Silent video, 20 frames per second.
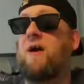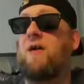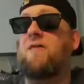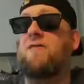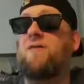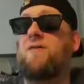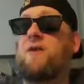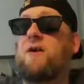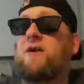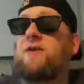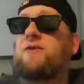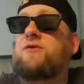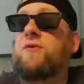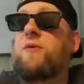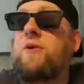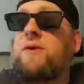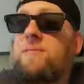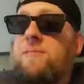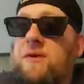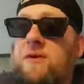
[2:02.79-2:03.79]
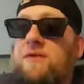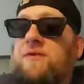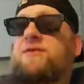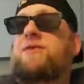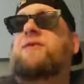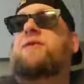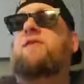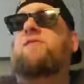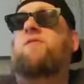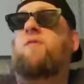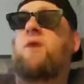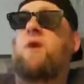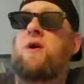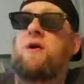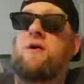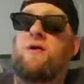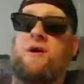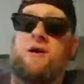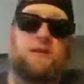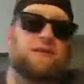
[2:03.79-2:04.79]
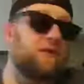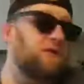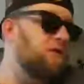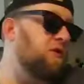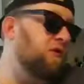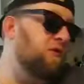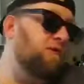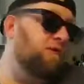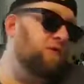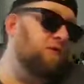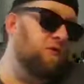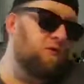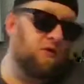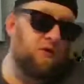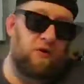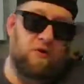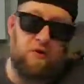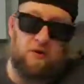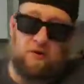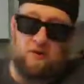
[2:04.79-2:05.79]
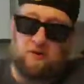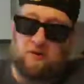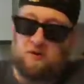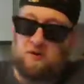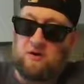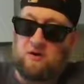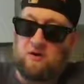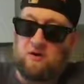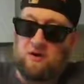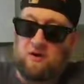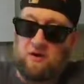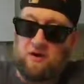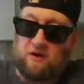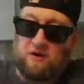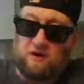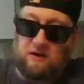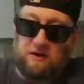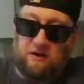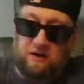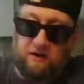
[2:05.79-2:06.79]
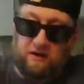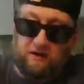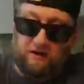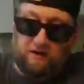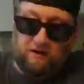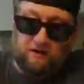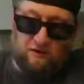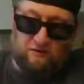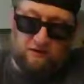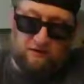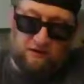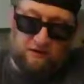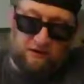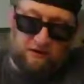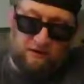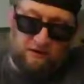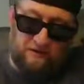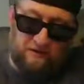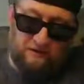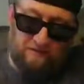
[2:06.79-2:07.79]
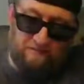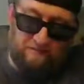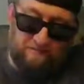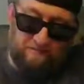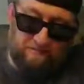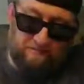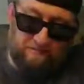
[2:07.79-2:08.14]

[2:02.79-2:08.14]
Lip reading: got 320 mils of water as called for, and it's going in here.